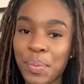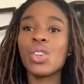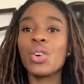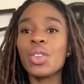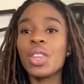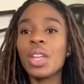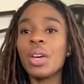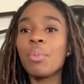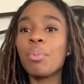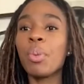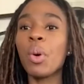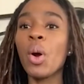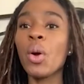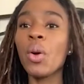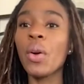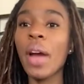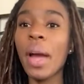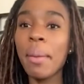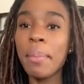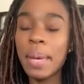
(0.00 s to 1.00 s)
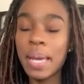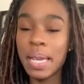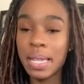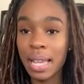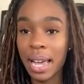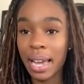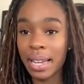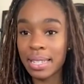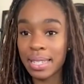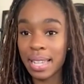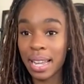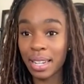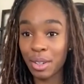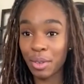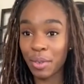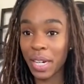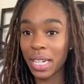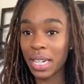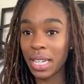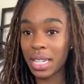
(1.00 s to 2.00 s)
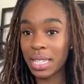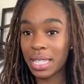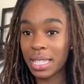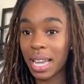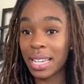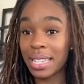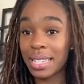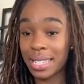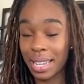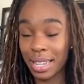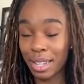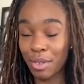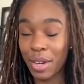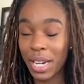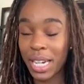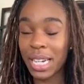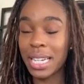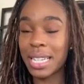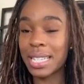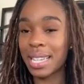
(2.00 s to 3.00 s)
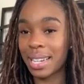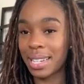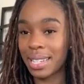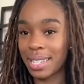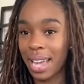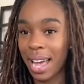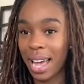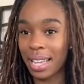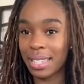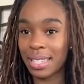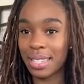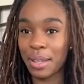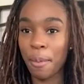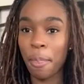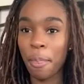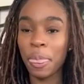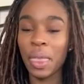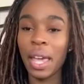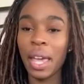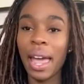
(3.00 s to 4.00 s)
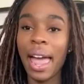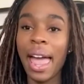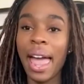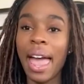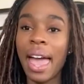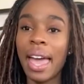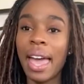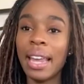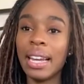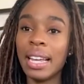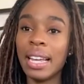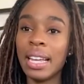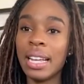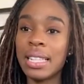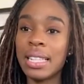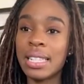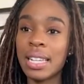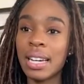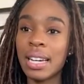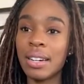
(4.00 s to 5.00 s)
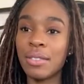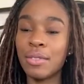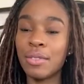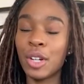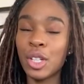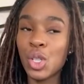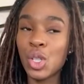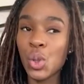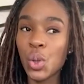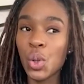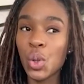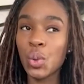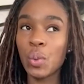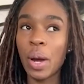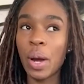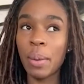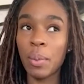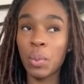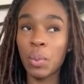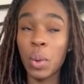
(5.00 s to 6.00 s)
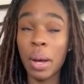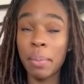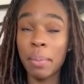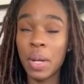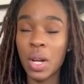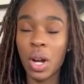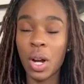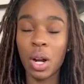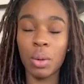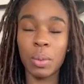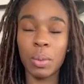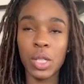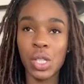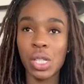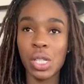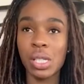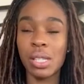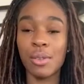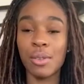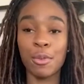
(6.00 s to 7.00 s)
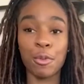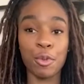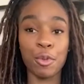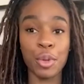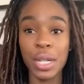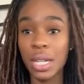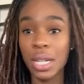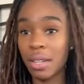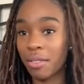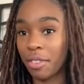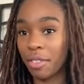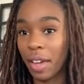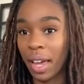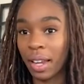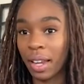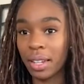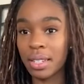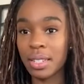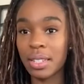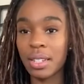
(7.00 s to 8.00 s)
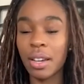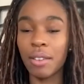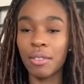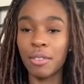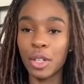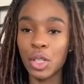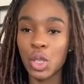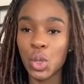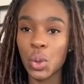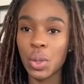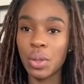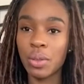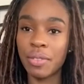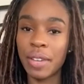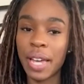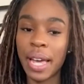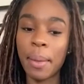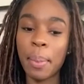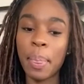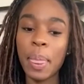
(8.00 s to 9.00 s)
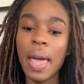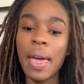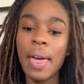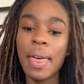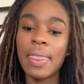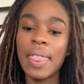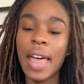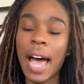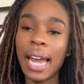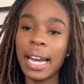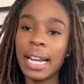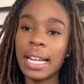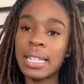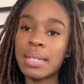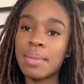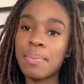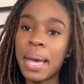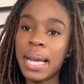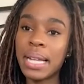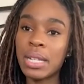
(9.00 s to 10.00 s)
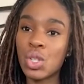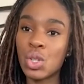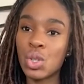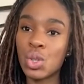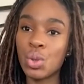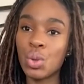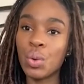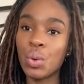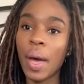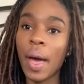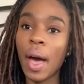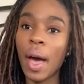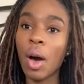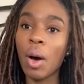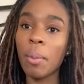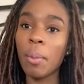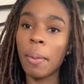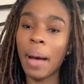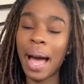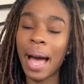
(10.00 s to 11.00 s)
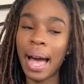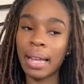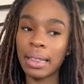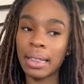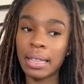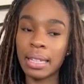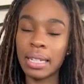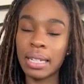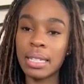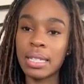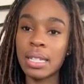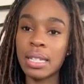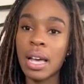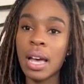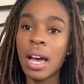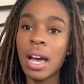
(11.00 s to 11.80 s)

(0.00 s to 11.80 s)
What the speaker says: So the program is Accelerating Success. And it's a virtual webinar, which is a free event, a virtual event that is meant to help athletes